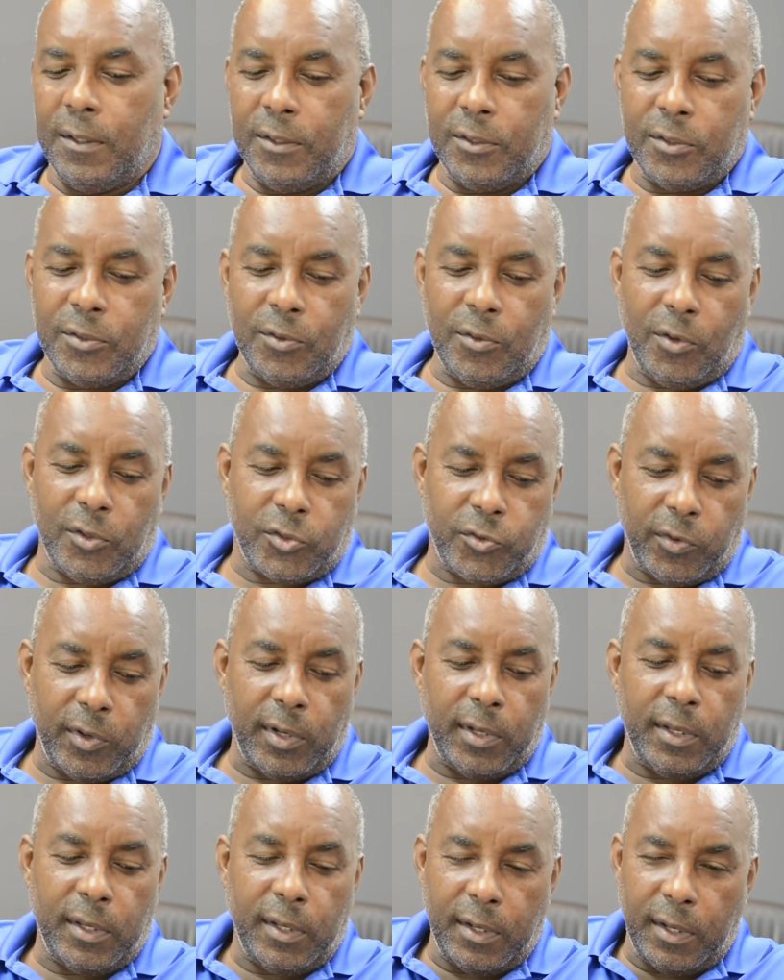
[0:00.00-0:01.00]
So
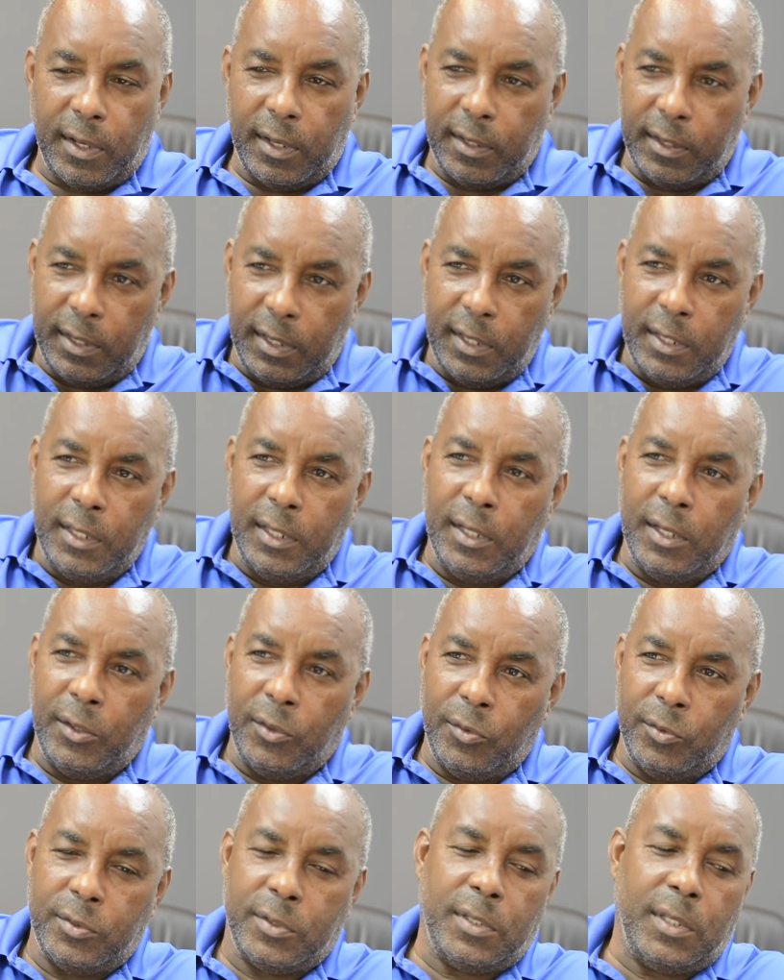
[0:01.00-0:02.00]
Australia and India
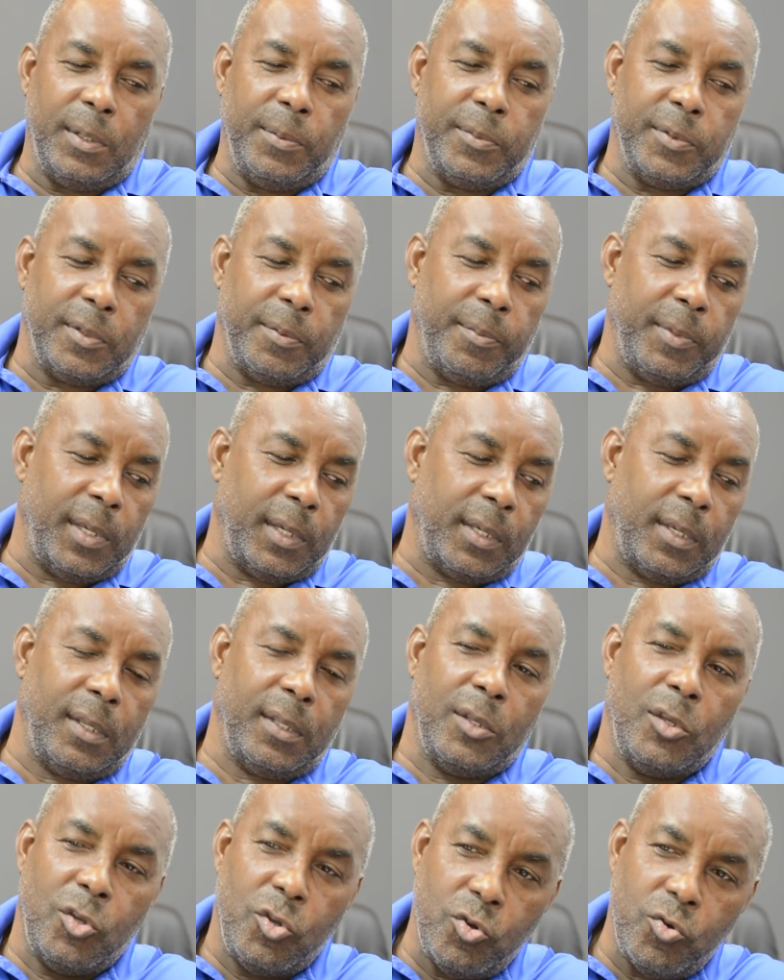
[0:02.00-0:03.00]
and those teams are
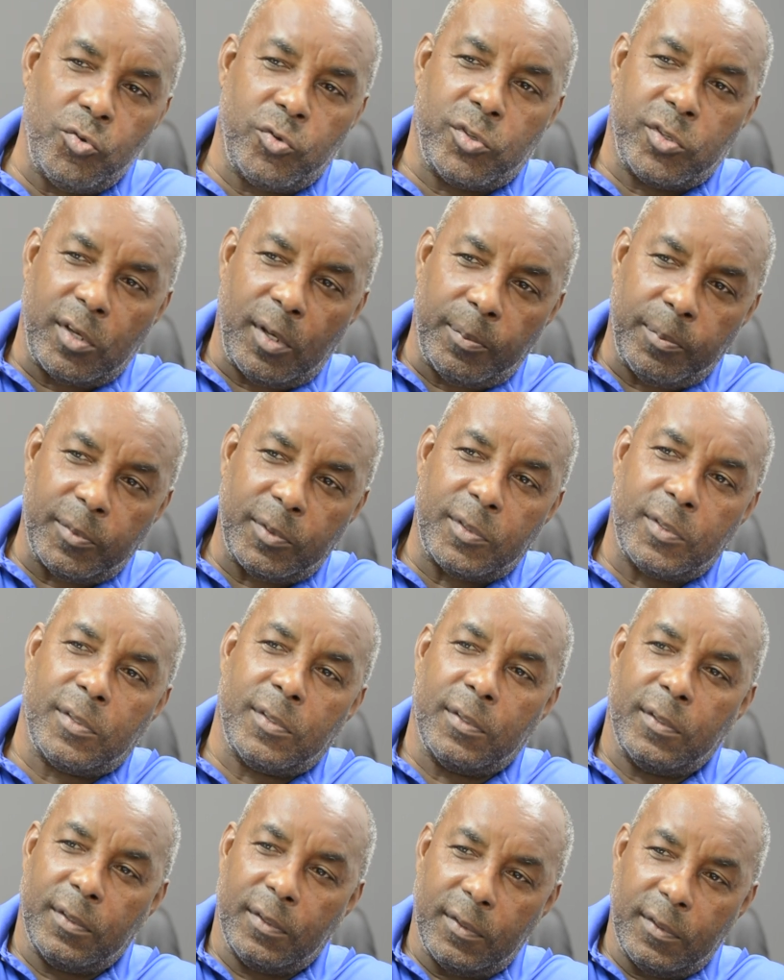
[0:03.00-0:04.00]
making huge
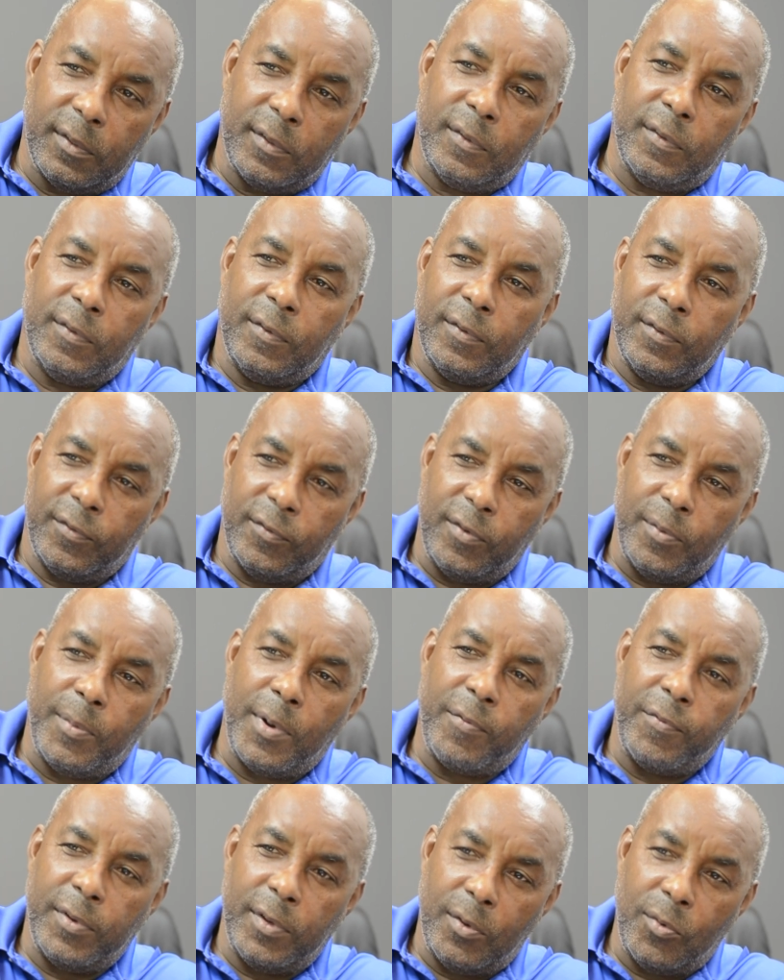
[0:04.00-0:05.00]
sums from
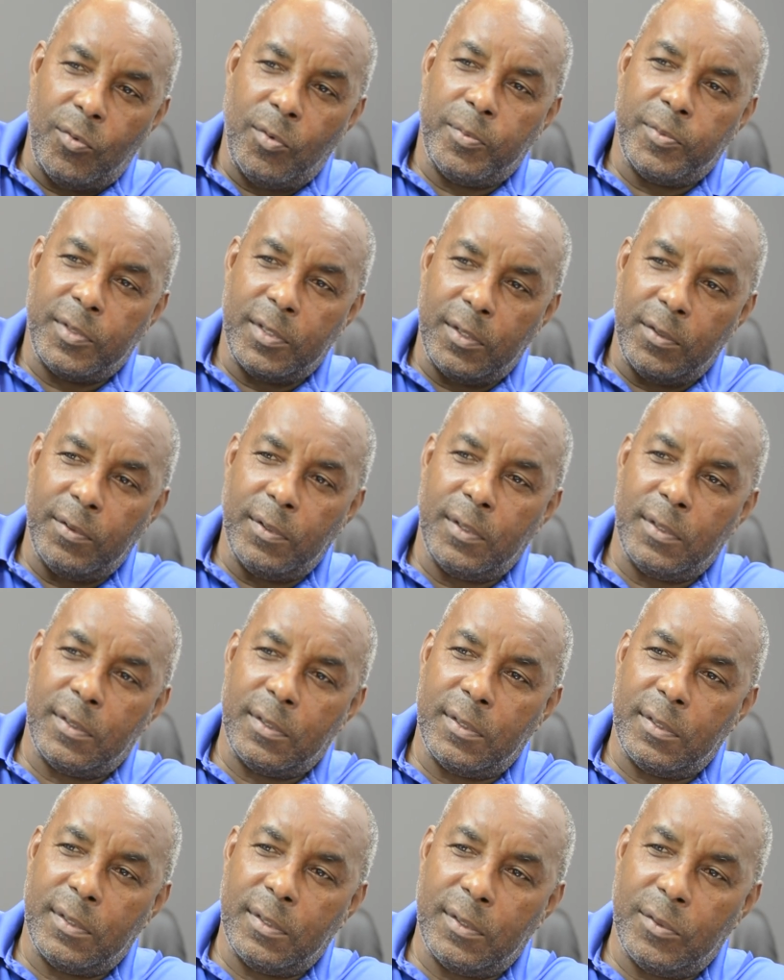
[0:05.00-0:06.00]
every home
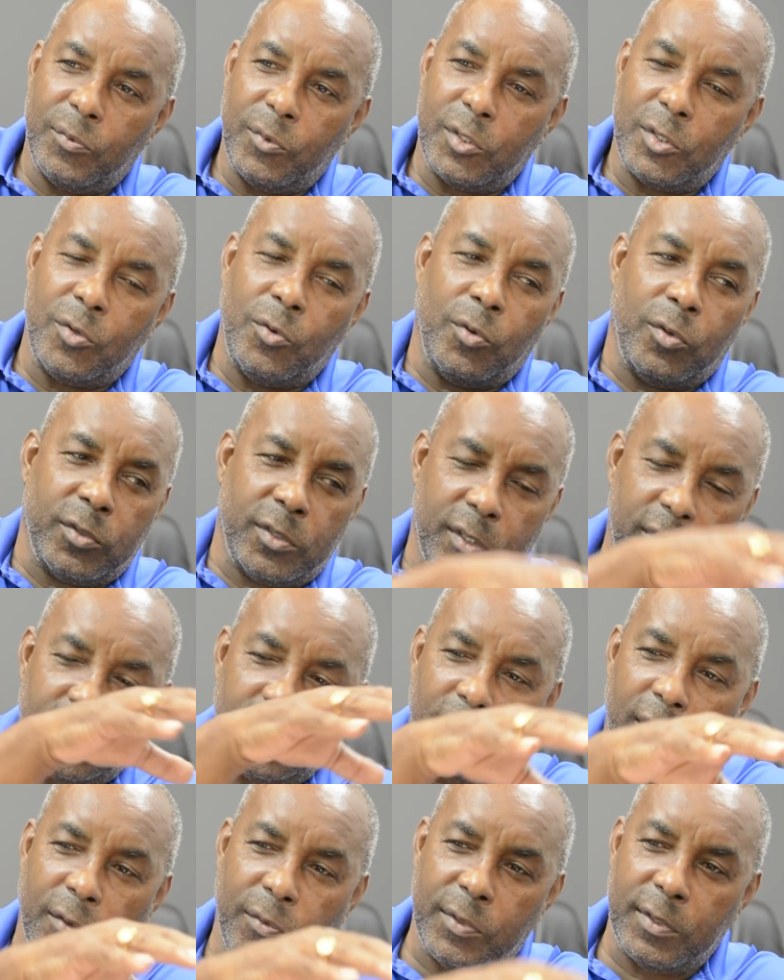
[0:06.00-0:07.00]
series, which goes
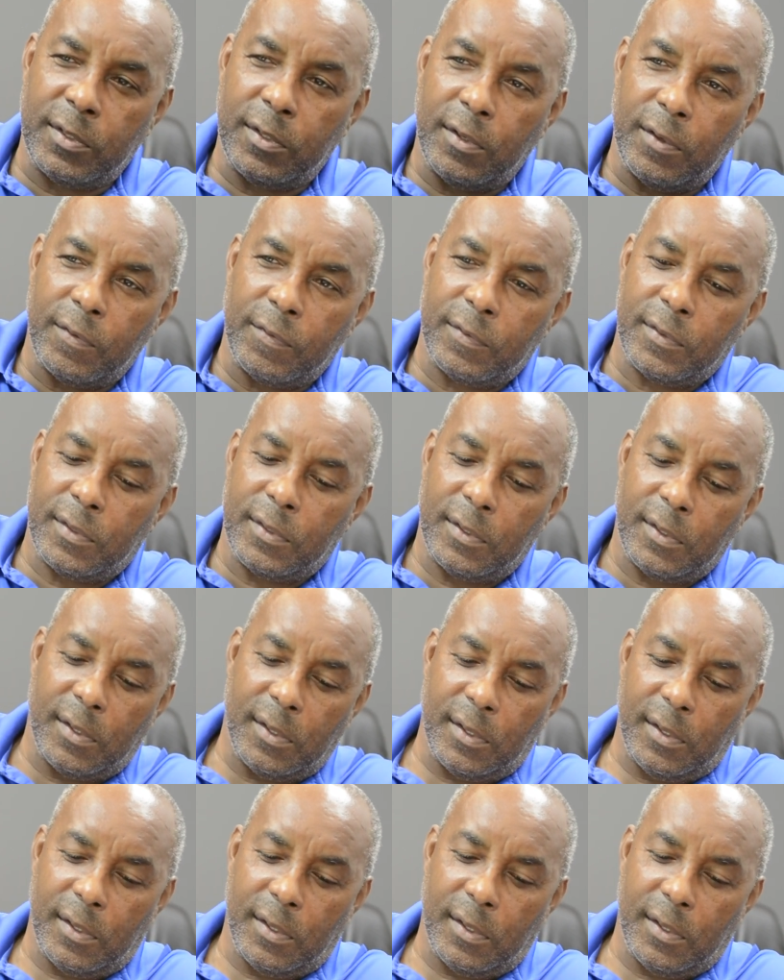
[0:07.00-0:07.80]
into their reserves